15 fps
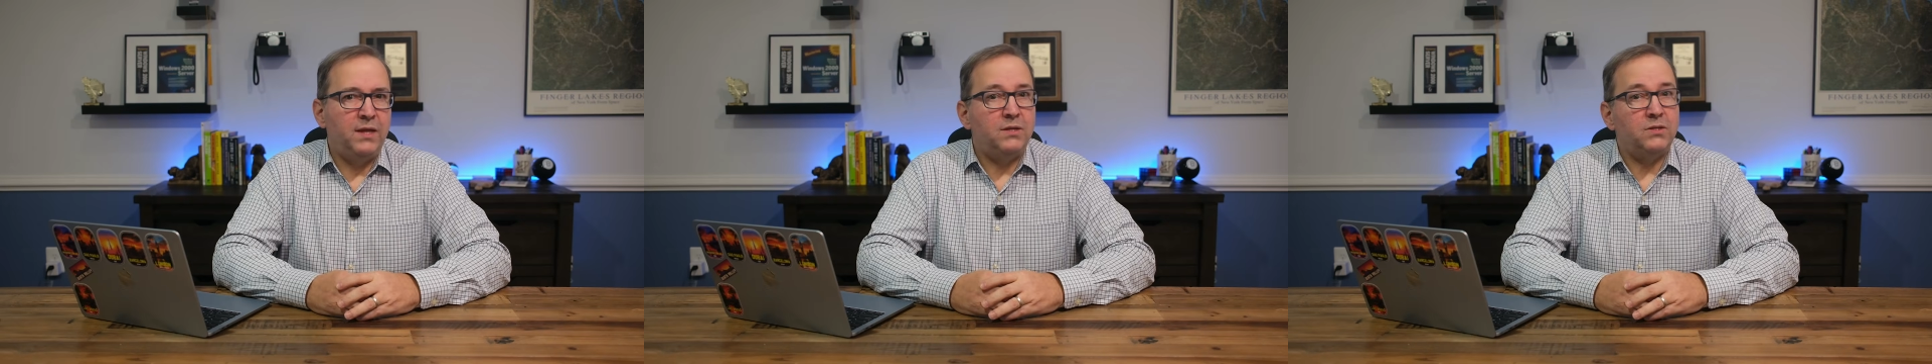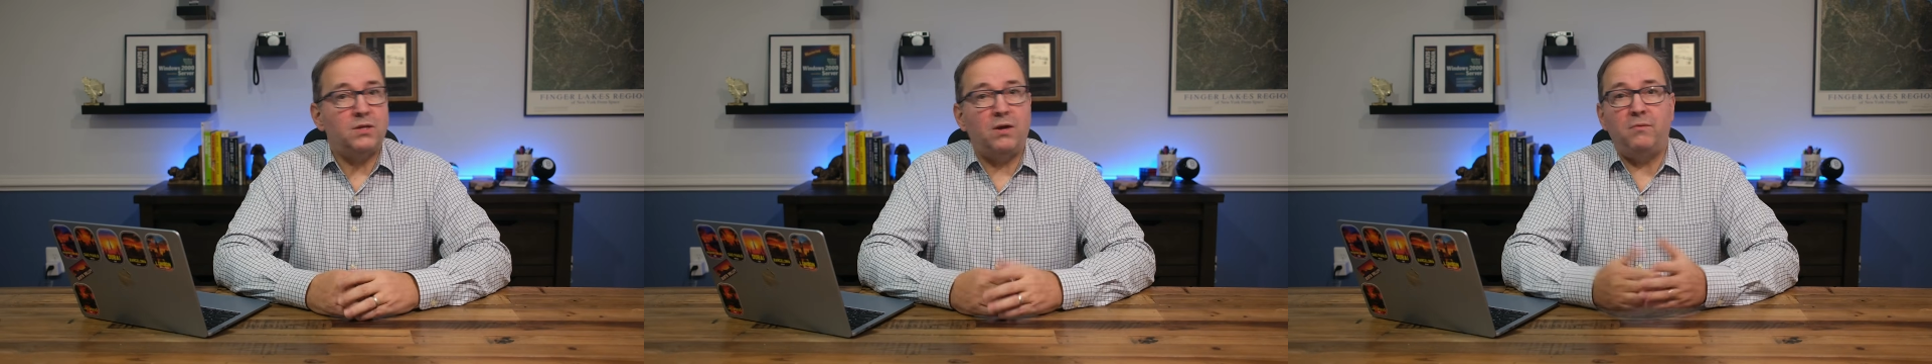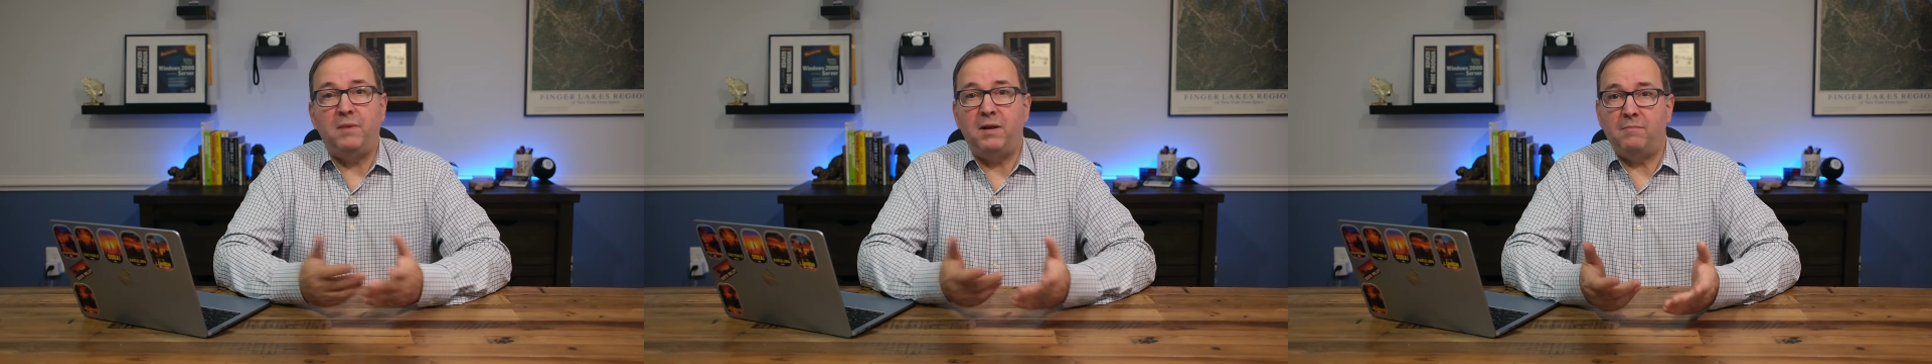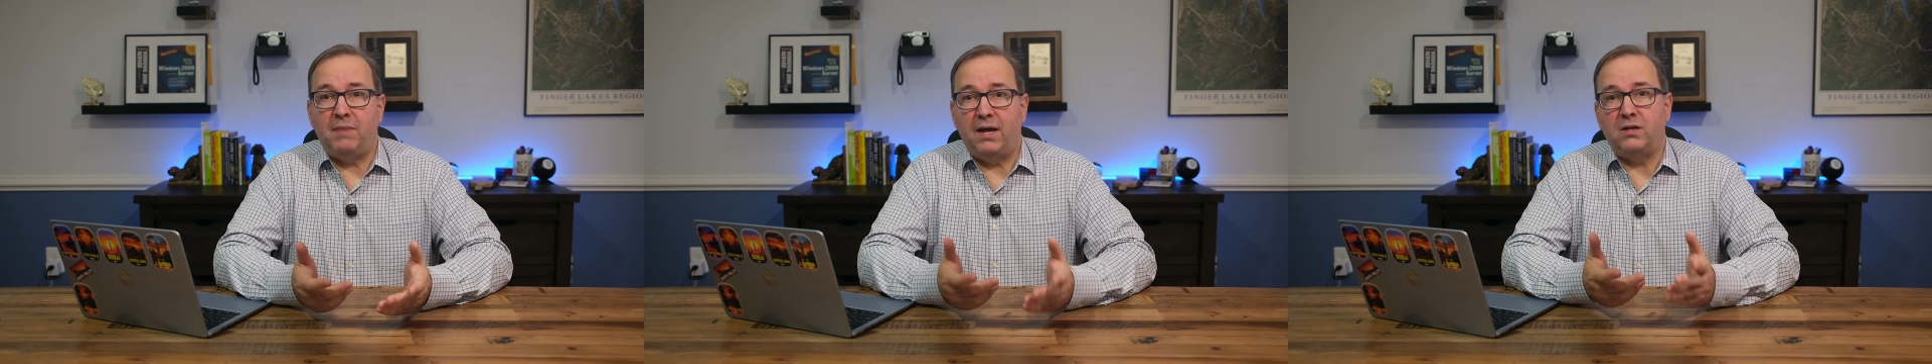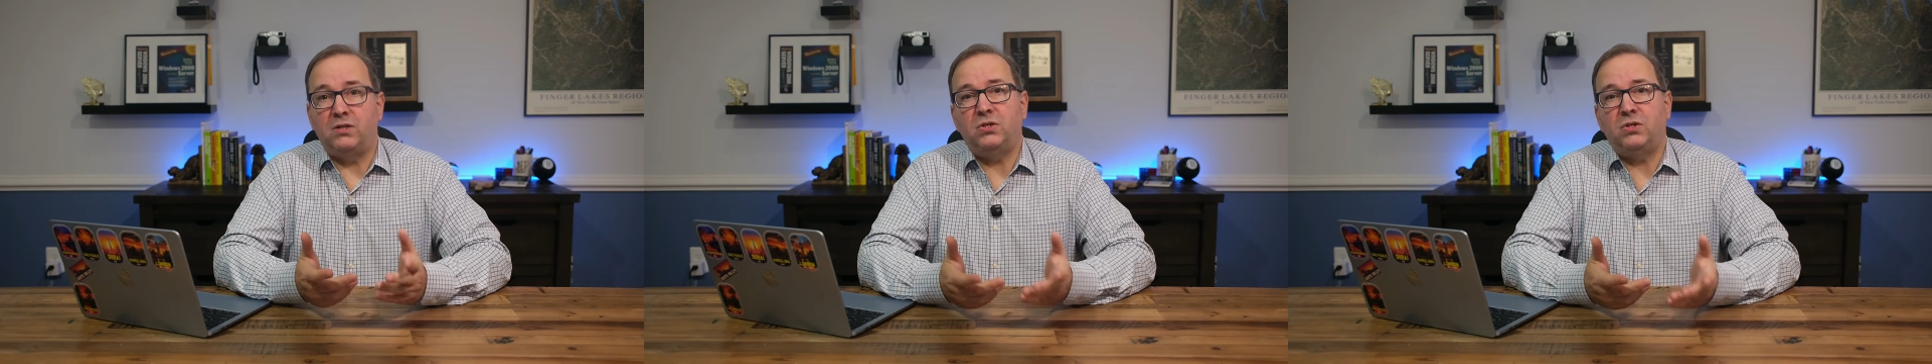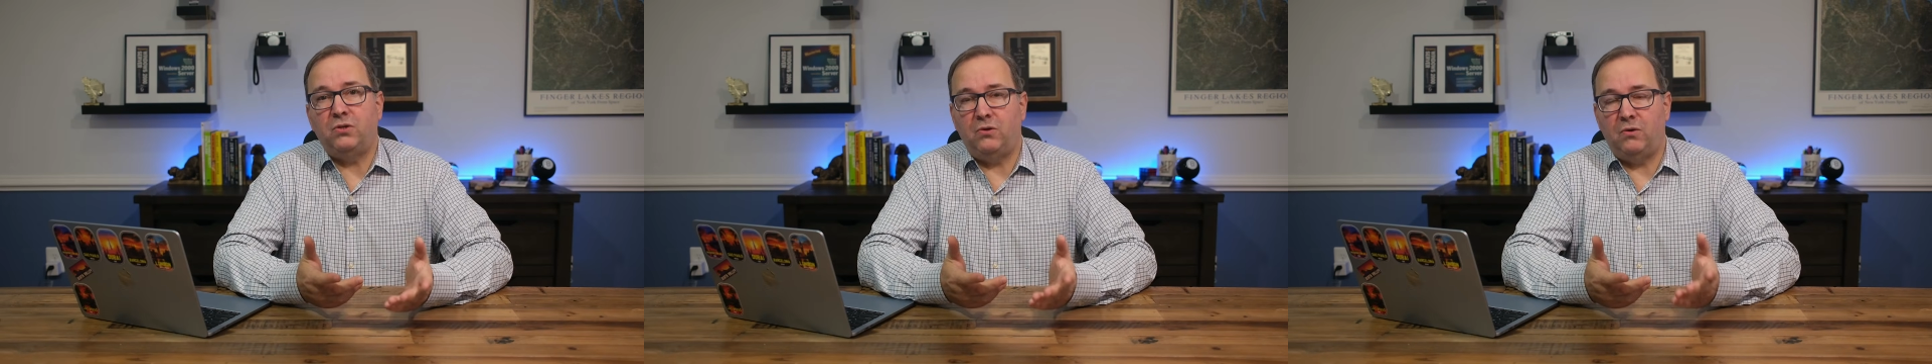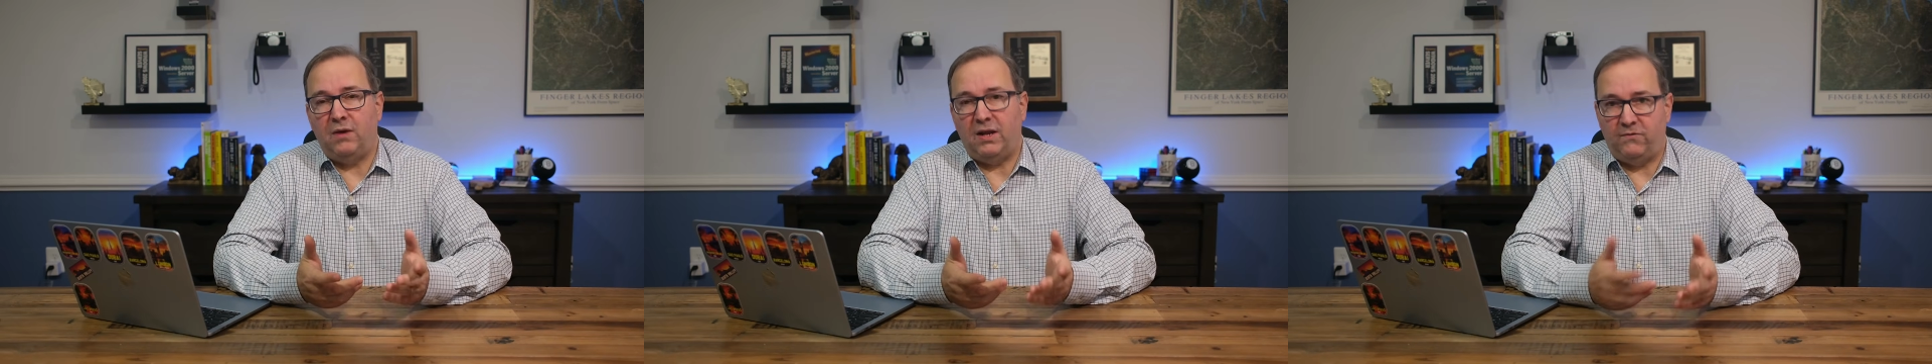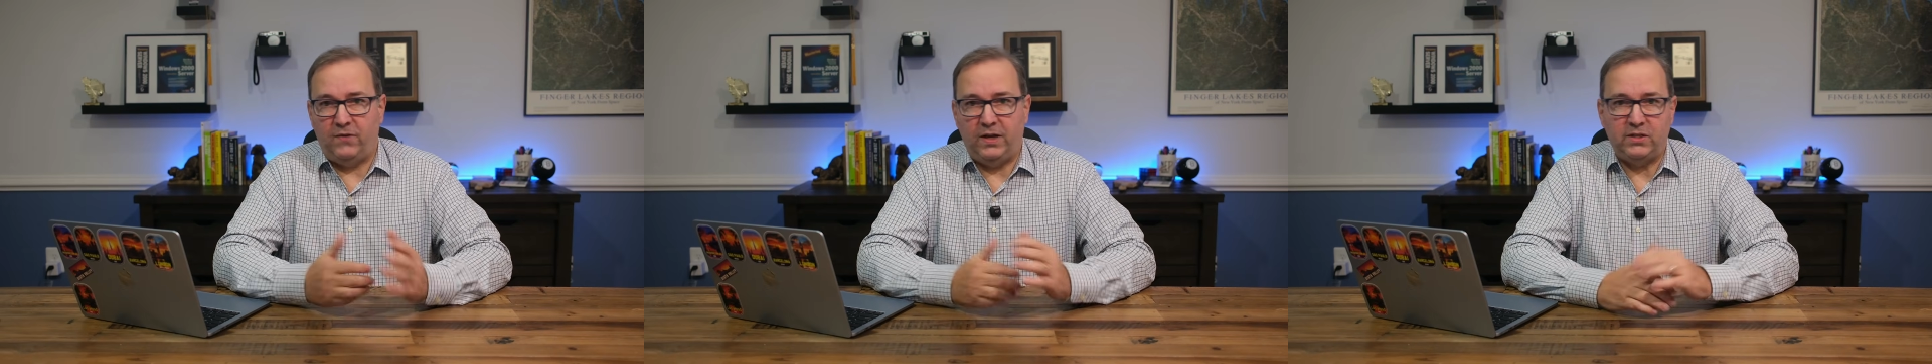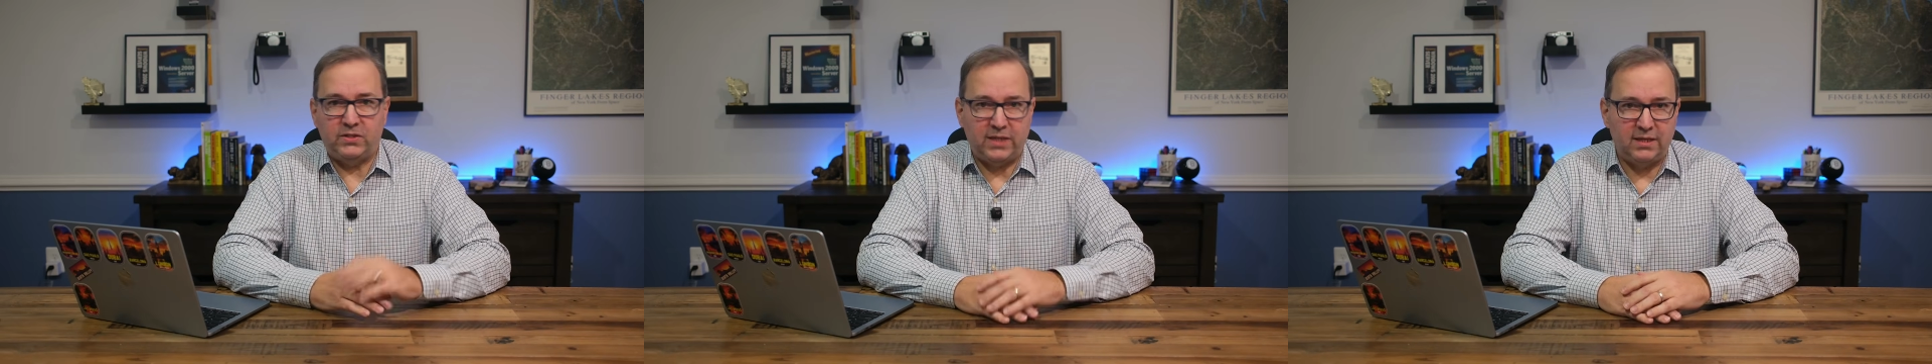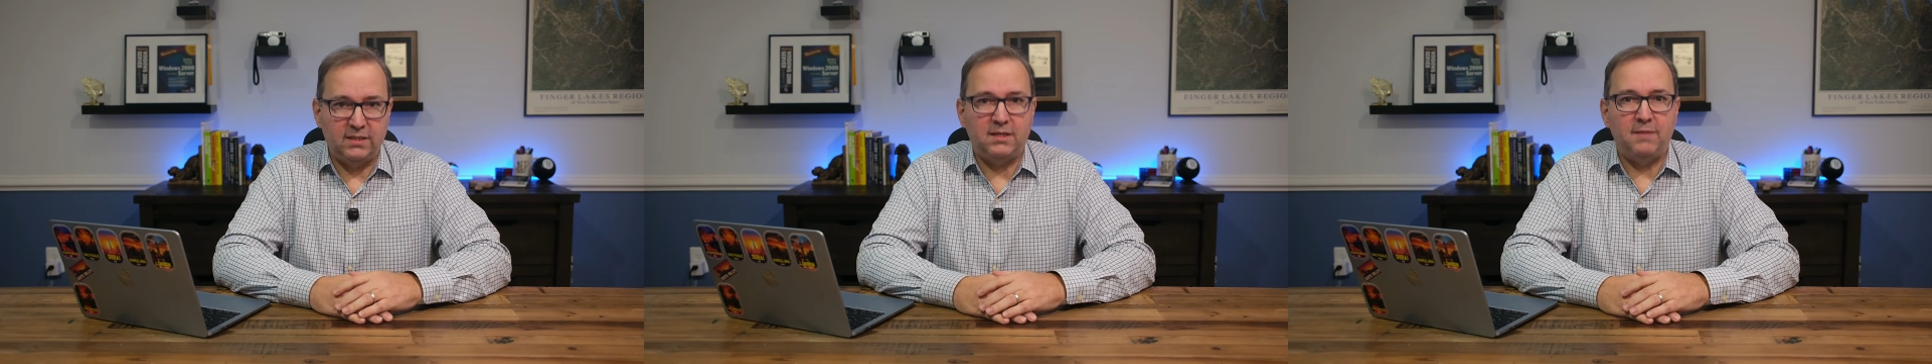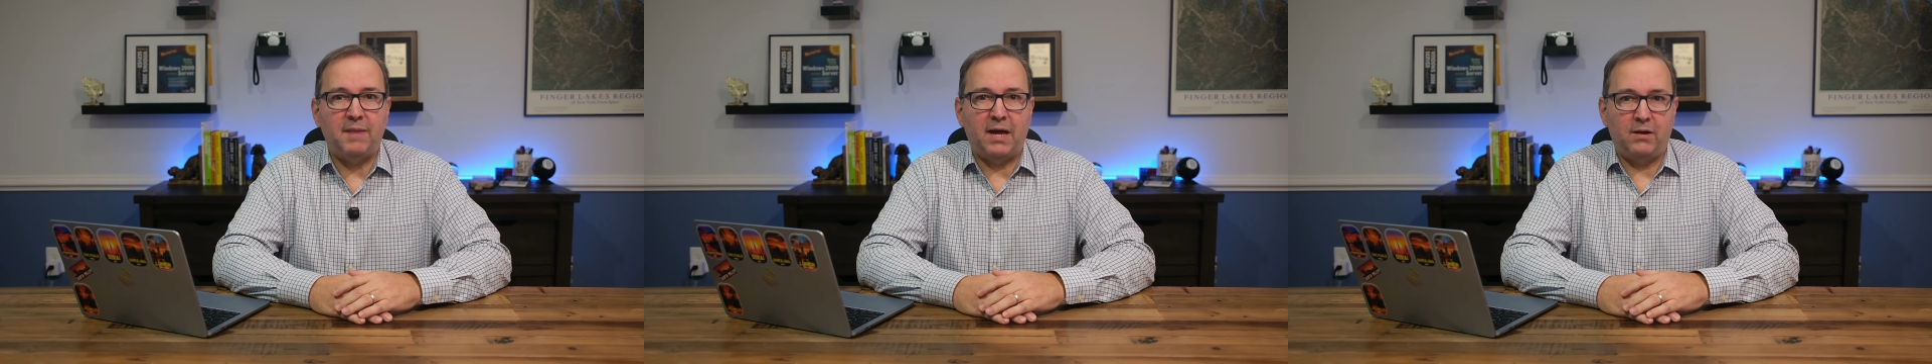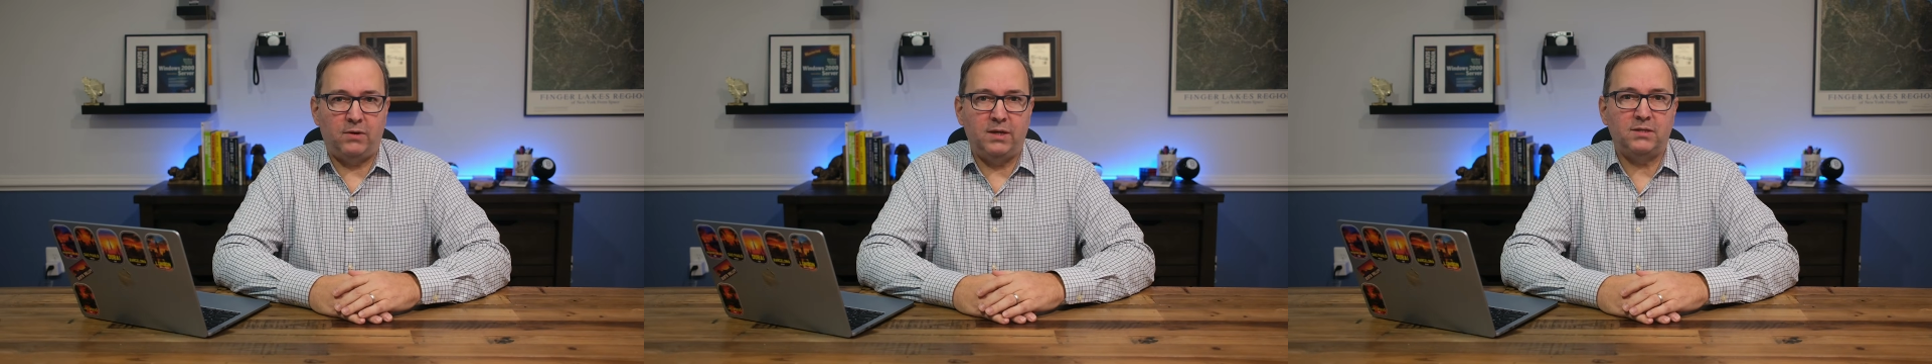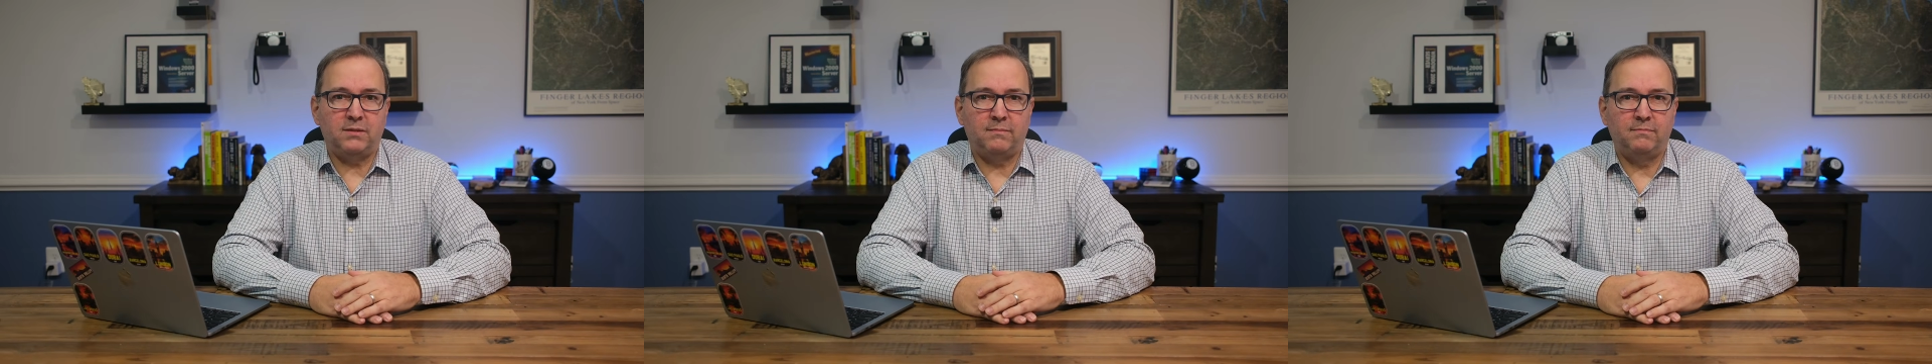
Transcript: so that would mean buying 2 Enphase 10C batteries.